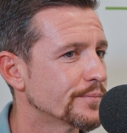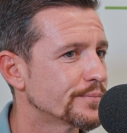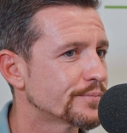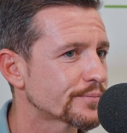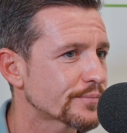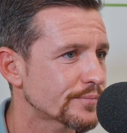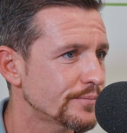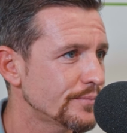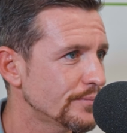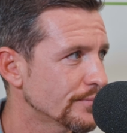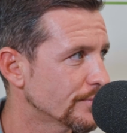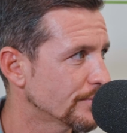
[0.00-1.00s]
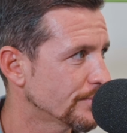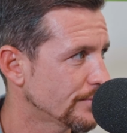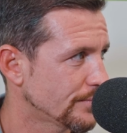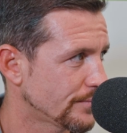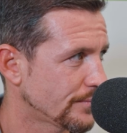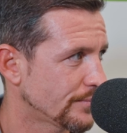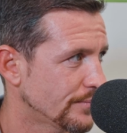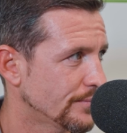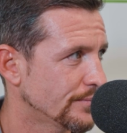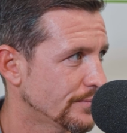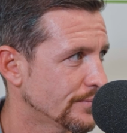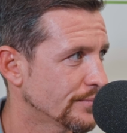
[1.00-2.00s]

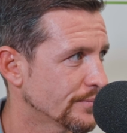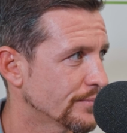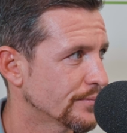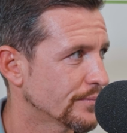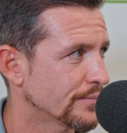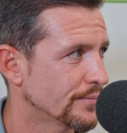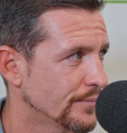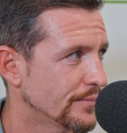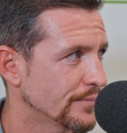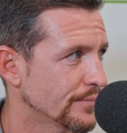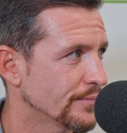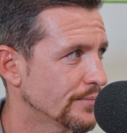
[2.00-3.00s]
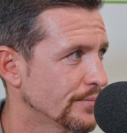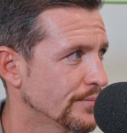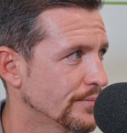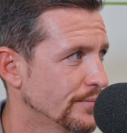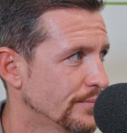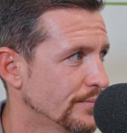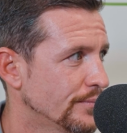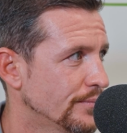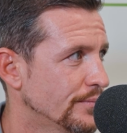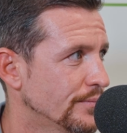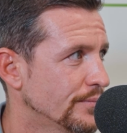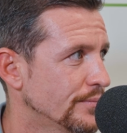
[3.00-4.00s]

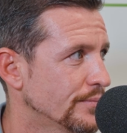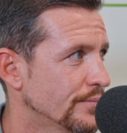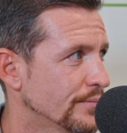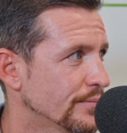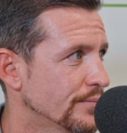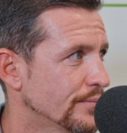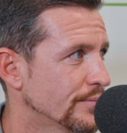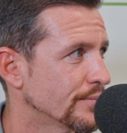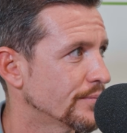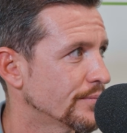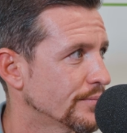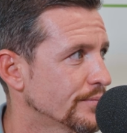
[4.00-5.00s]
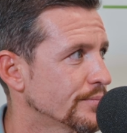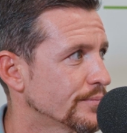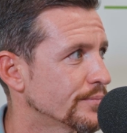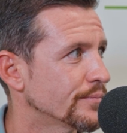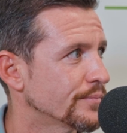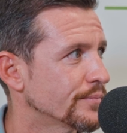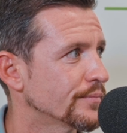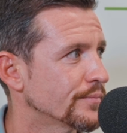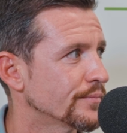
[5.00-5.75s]
[no speech]